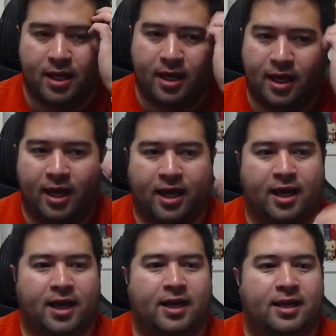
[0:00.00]

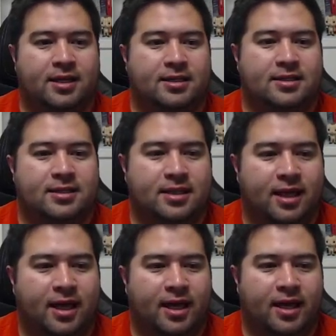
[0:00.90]
And
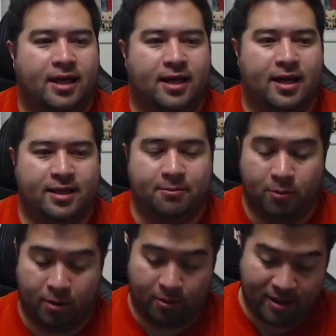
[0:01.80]
then we
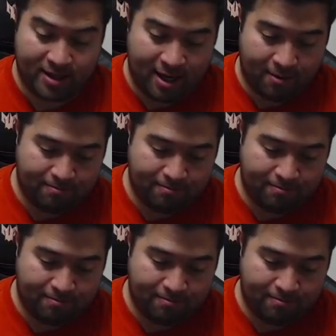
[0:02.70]
want to write that out